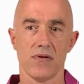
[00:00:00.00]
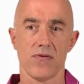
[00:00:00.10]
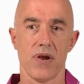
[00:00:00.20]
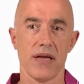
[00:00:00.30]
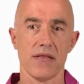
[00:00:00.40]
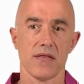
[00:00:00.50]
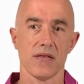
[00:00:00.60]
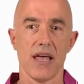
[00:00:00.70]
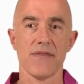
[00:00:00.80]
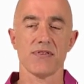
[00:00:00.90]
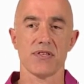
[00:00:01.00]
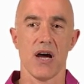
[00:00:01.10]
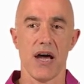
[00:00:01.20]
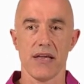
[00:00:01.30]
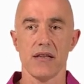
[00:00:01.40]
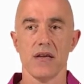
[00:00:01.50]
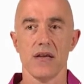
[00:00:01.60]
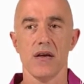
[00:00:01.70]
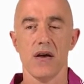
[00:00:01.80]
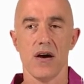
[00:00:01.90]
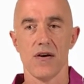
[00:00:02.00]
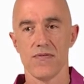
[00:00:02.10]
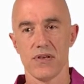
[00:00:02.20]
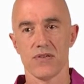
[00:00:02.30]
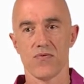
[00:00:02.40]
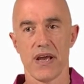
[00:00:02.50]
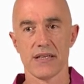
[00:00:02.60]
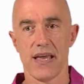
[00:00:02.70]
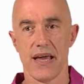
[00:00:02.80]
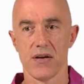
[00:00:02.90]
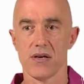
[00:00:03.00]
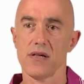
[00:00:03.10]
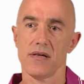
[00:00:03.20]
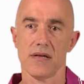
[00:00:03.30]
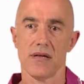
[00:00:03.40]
right, the left side of this rectangle.